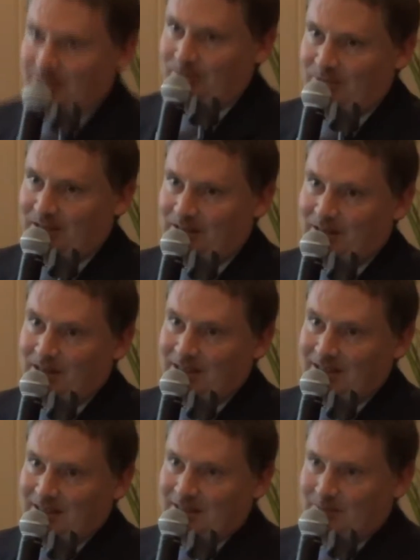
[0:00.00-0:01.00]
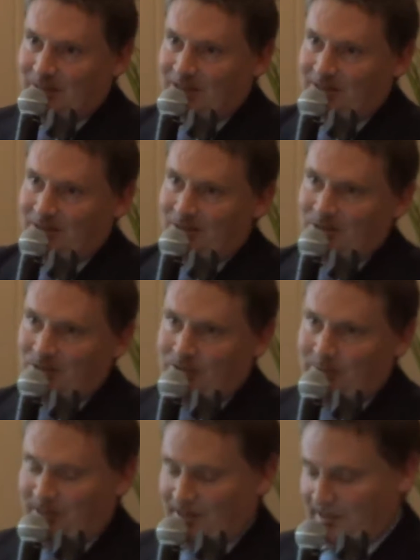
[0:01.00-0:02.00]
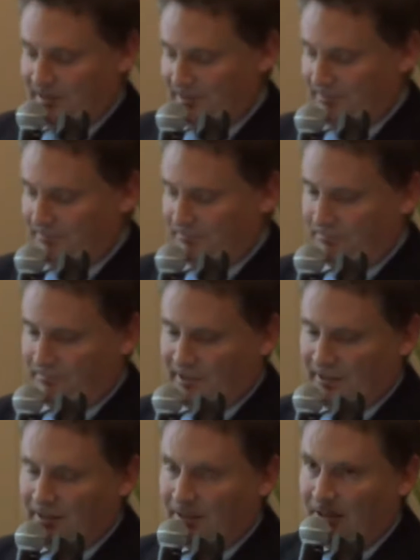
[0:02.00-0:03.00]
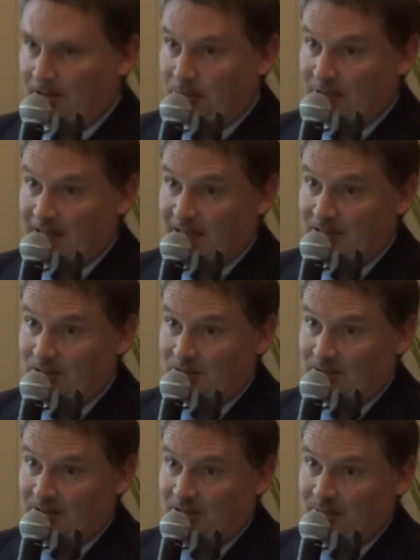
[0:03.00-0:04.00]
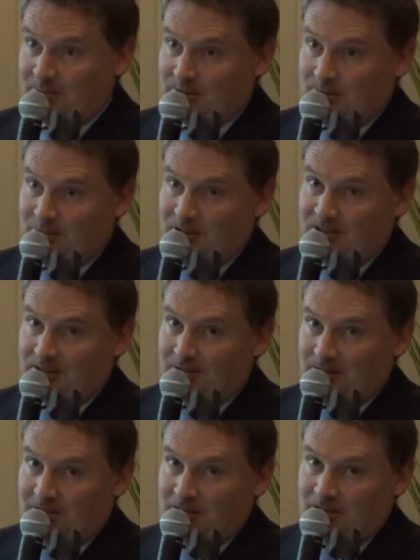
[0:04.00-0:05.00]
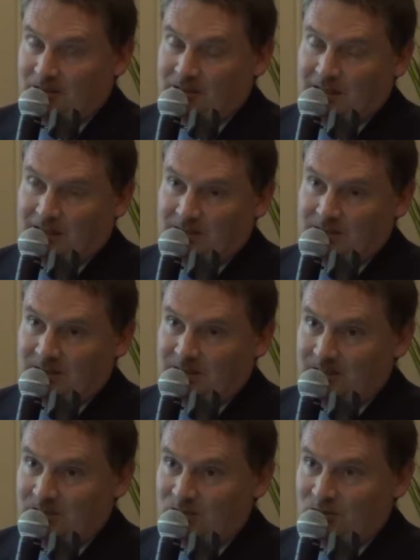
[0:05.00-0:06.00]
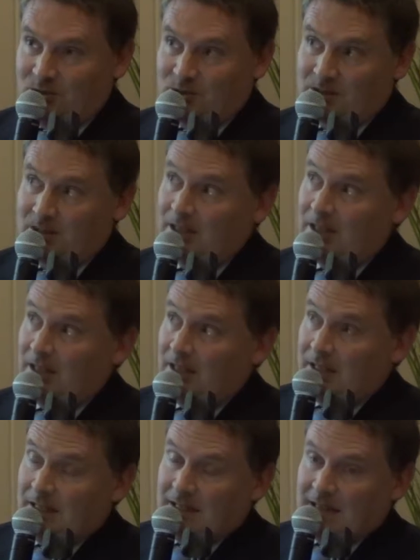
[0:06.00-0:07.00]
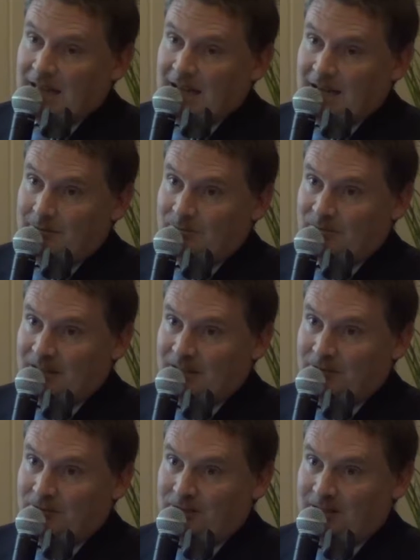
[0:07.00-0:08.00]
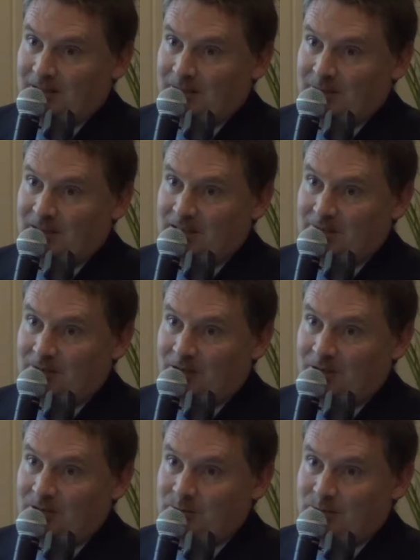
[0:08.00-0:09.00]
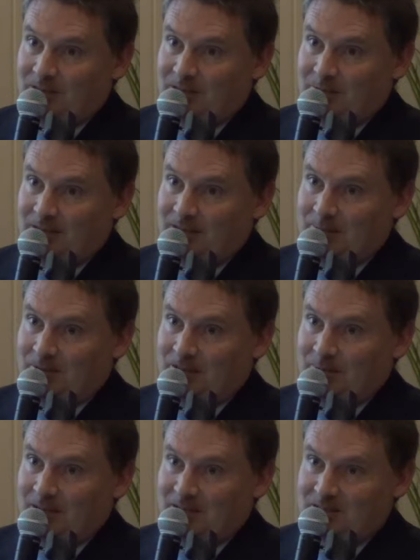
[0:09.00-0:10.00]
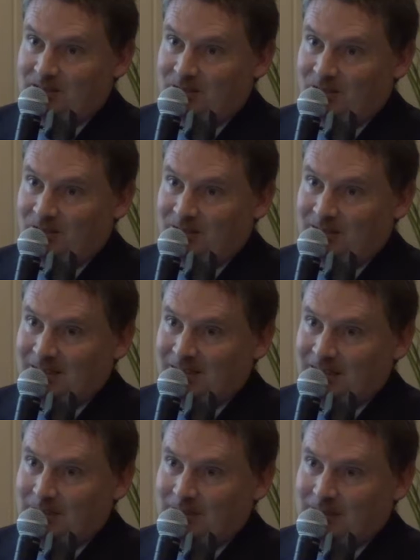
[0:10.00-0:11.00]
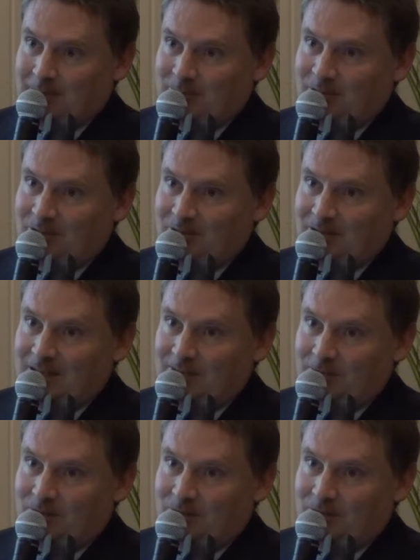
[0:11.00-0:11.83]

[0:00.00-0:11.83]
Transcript: when bank loans are repaid, like we can do at times at present. Like John Howell said in his talk, if the amount of loans being made by the banks is not keeping up with the rate of